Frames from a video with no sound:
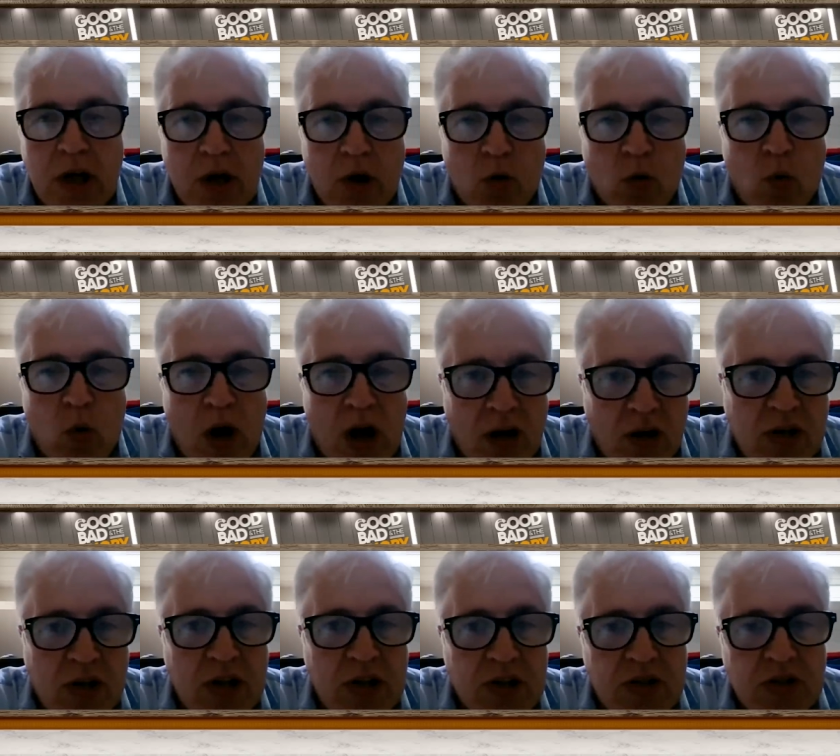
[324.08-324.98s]

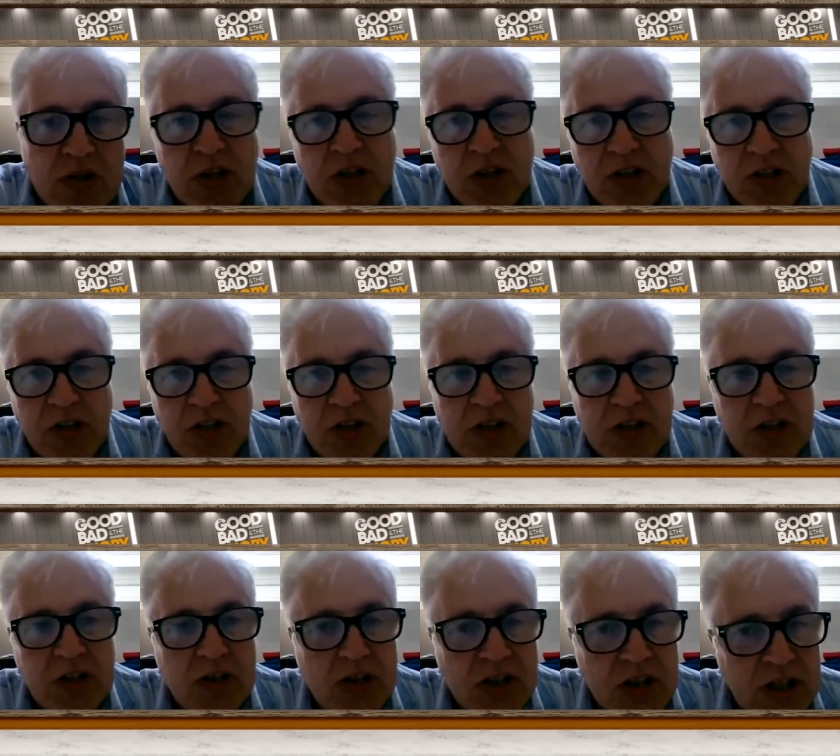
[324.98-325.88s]
well-considered and
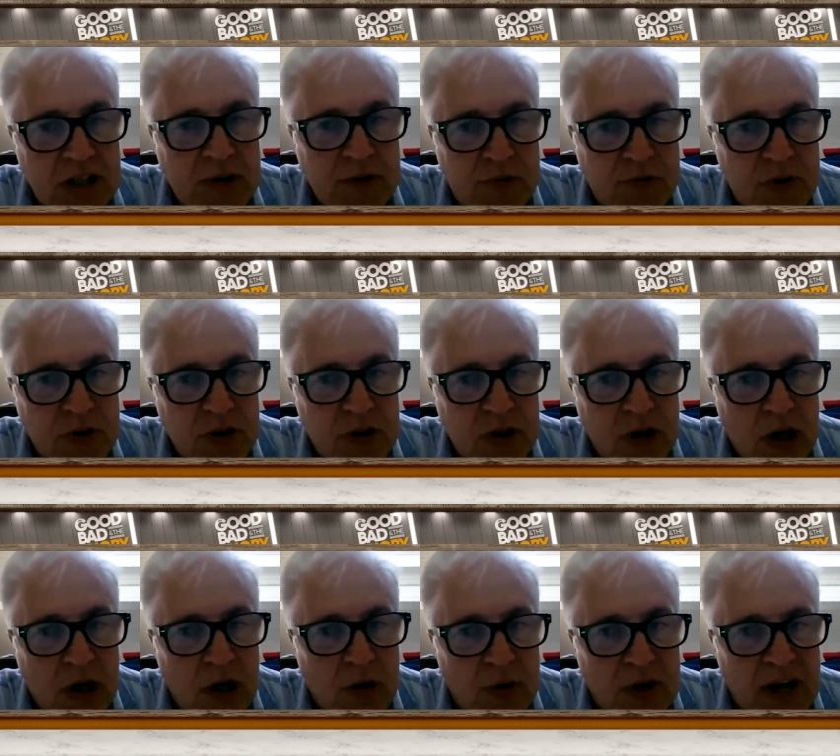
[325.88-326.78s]
conceived
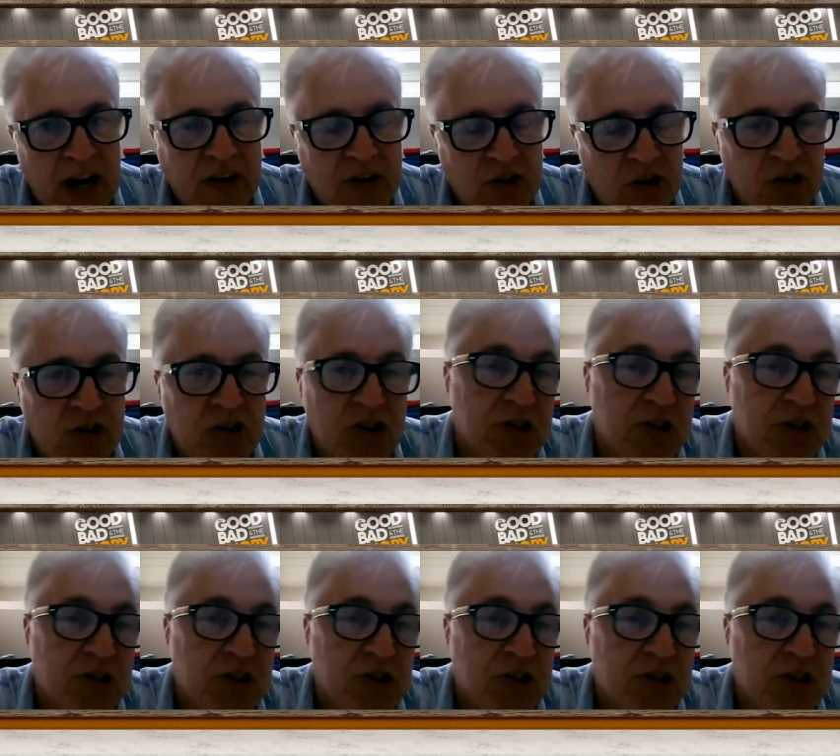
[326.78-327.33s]
reactions,